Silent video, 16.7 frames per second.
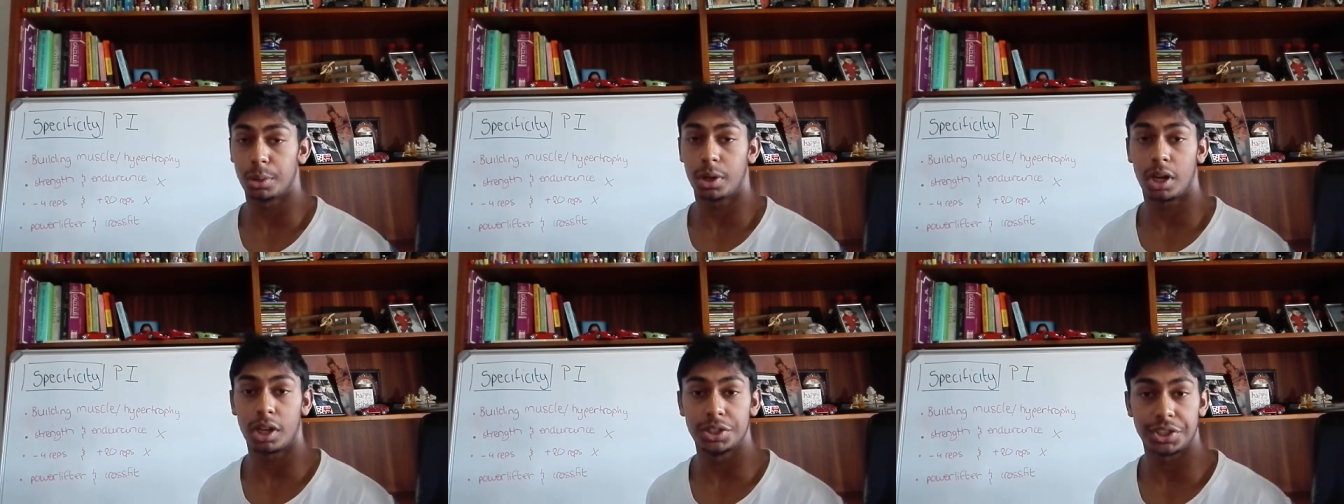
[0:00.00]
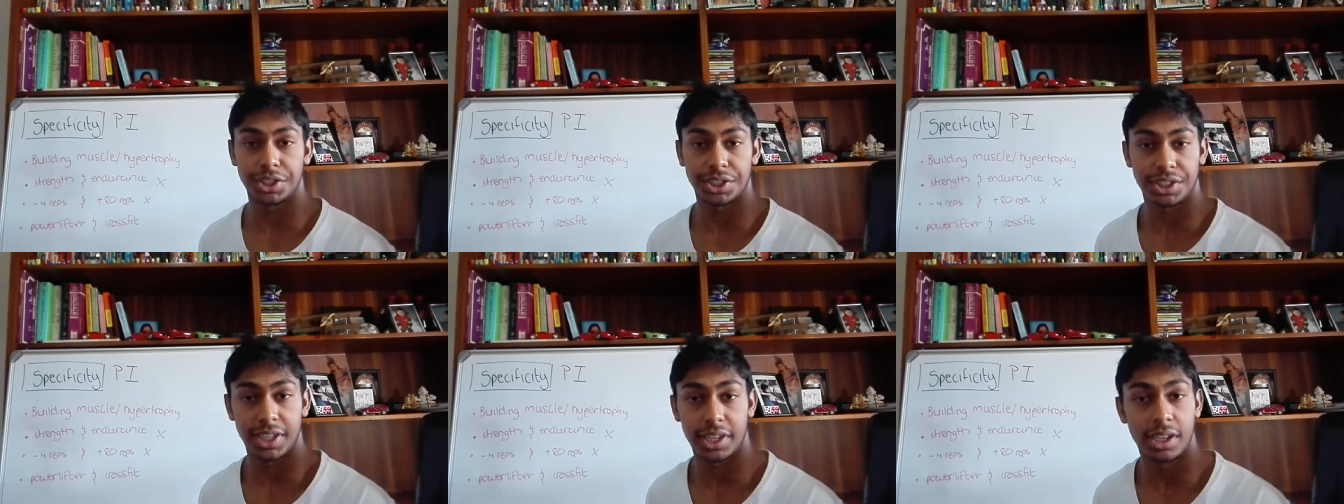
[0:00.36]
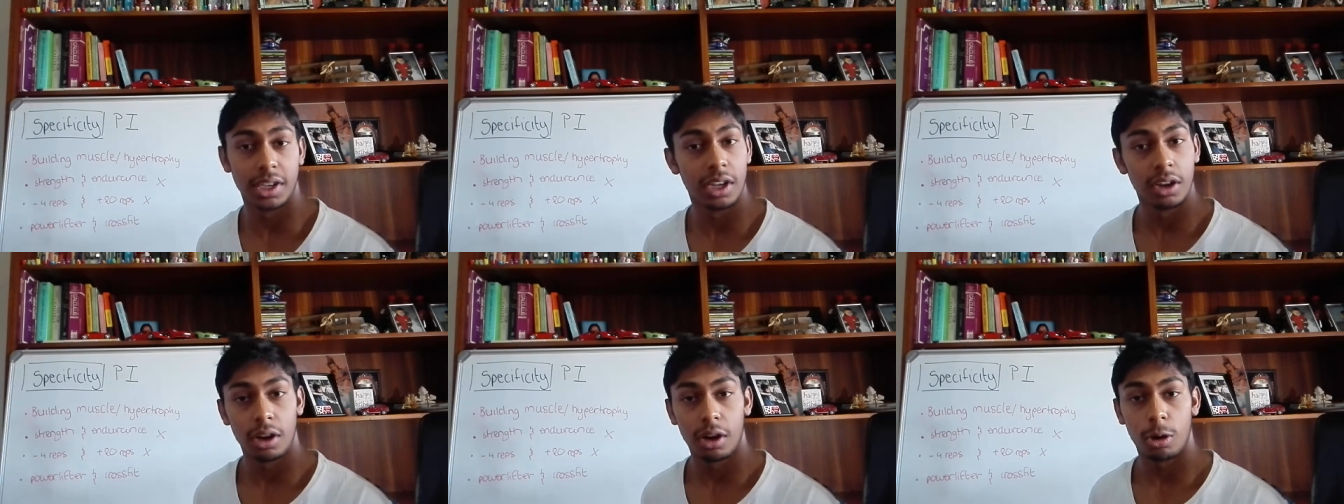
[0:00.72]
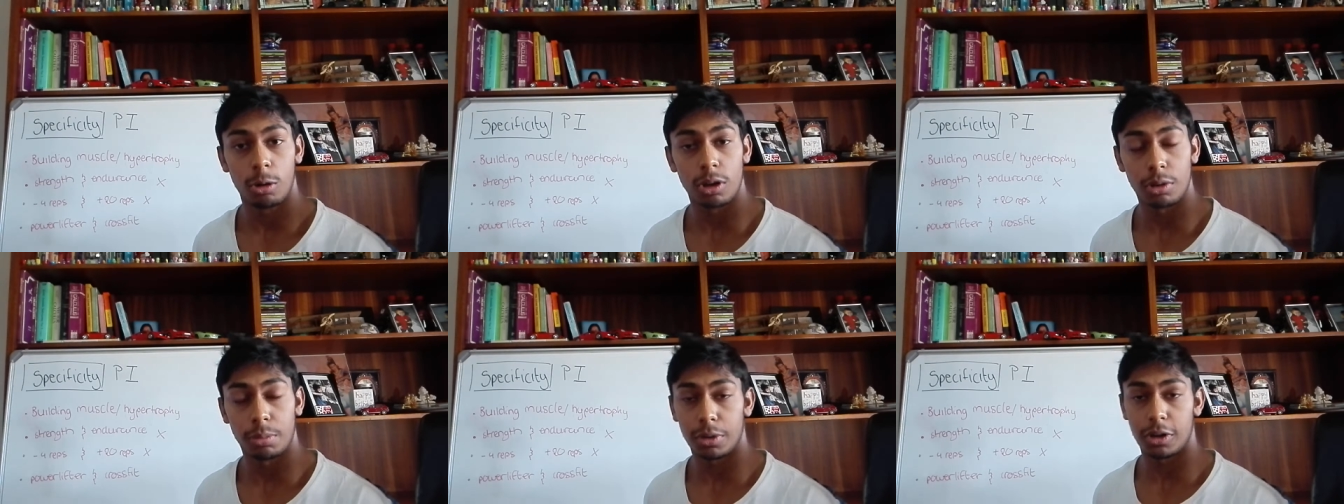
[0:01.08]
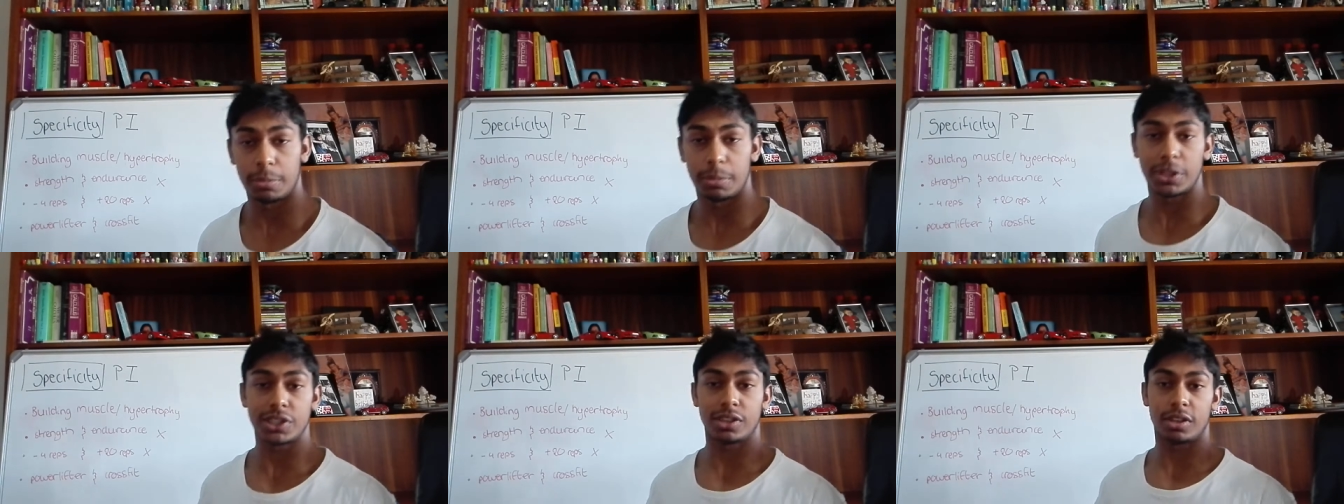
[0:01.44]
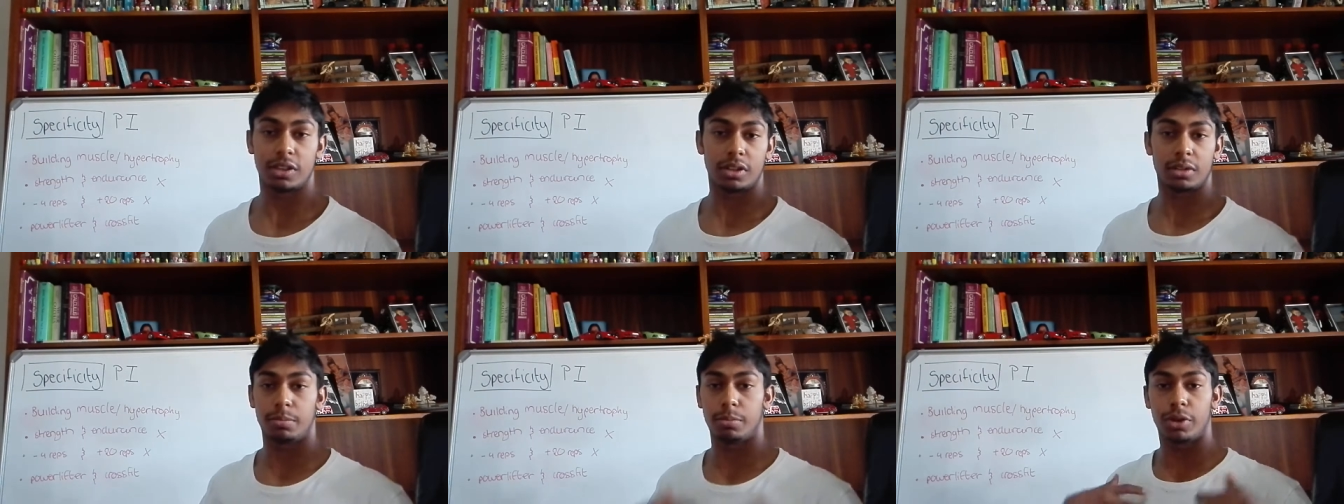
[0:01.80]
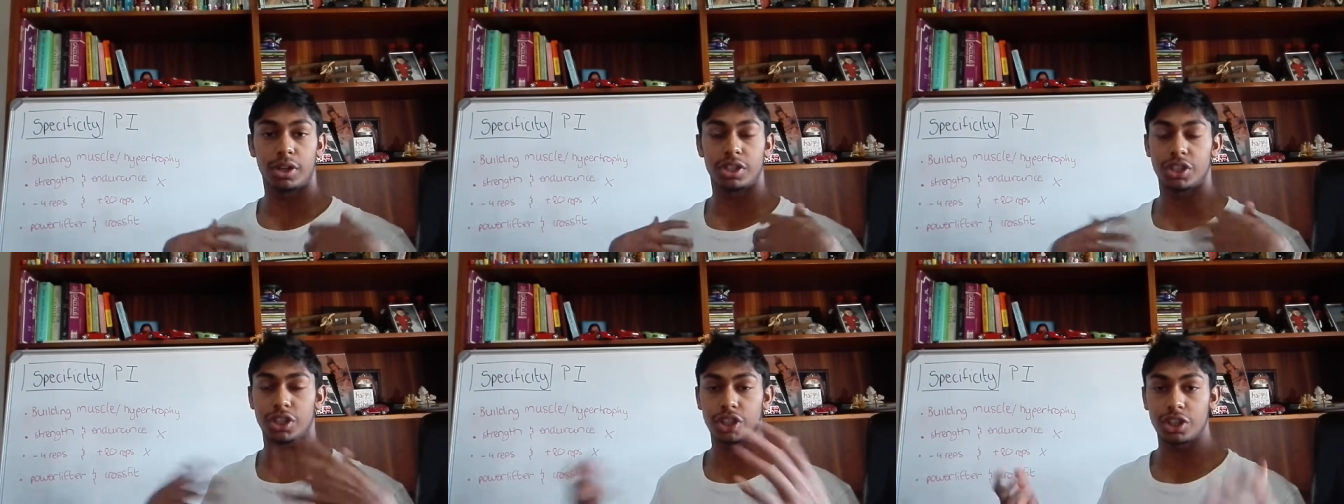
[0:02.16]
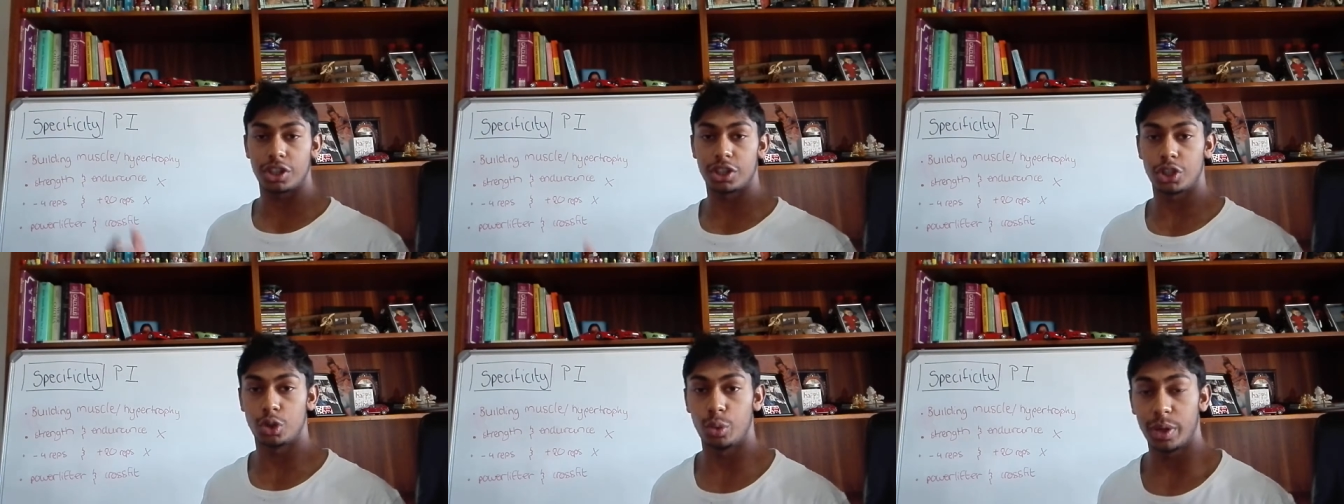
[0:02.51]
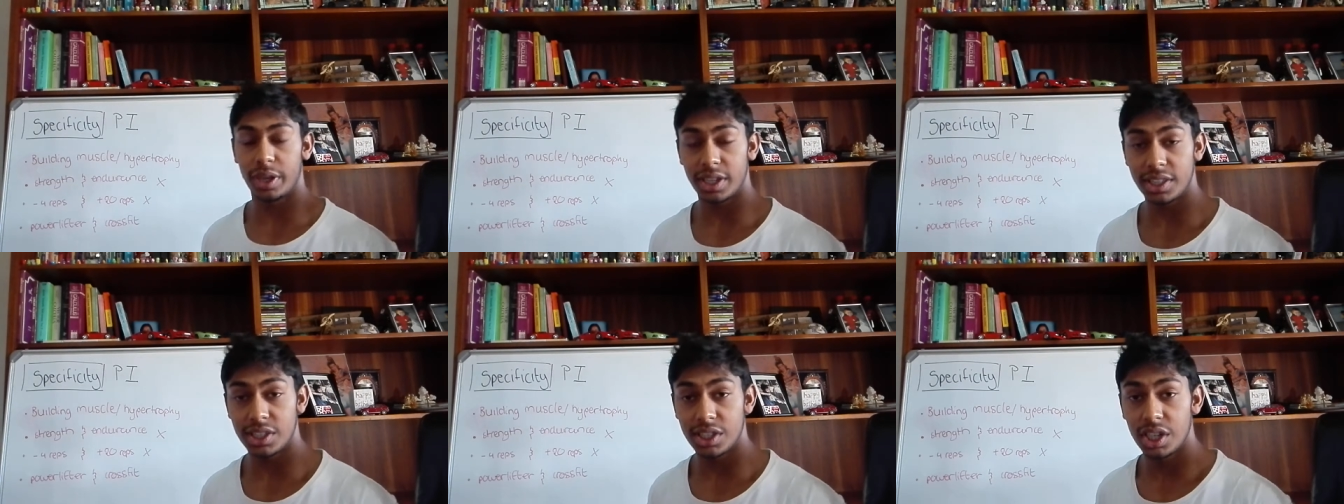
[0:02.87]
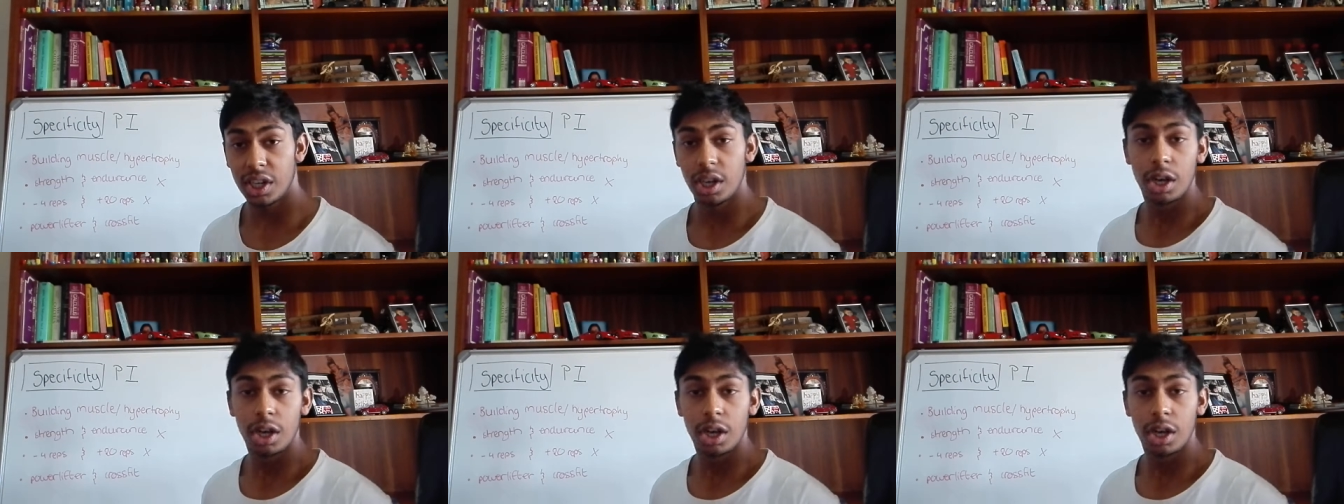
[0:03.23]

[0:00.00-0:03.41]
Can't just say, I want to put on muscle, and the body just starts doing it.